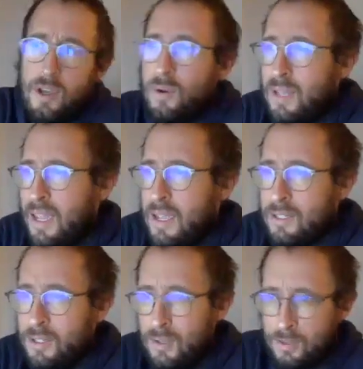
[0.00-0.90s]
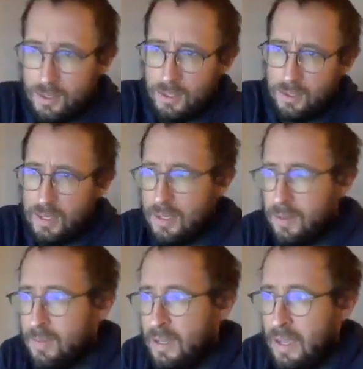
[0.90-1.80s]
okay too to
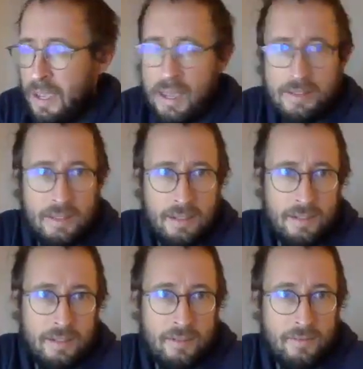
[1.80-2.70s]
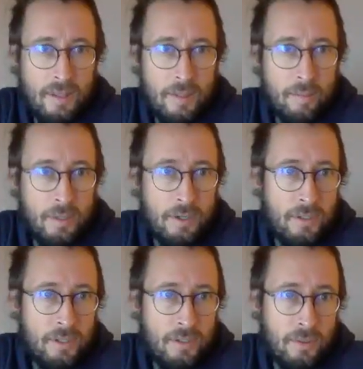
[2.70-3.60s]
ask a developer
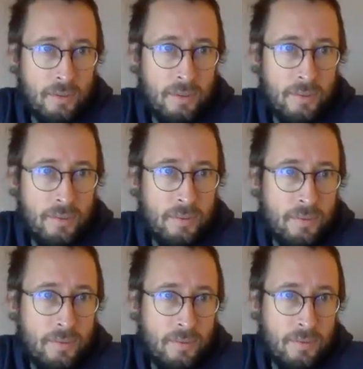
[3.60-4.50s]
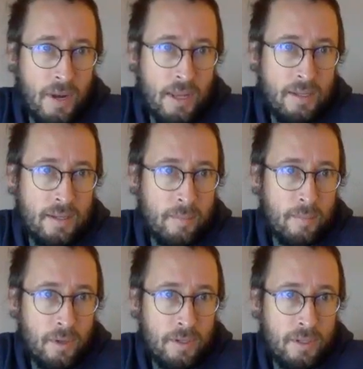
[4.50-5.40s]
to write a
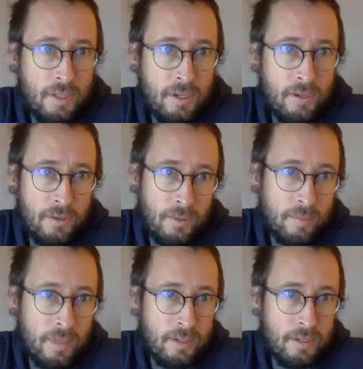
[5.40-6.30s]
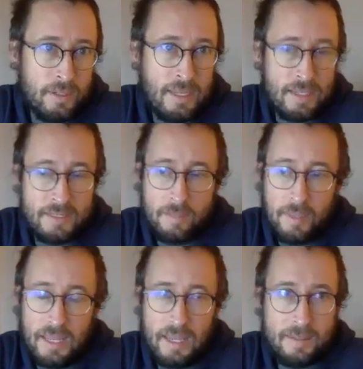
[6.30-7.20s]
more clear or better test
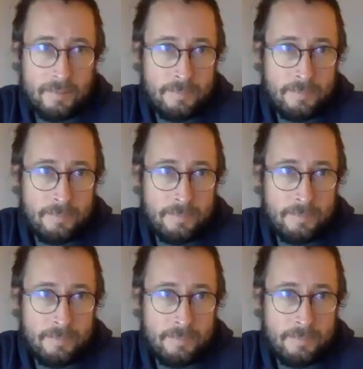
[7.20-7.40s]
plan.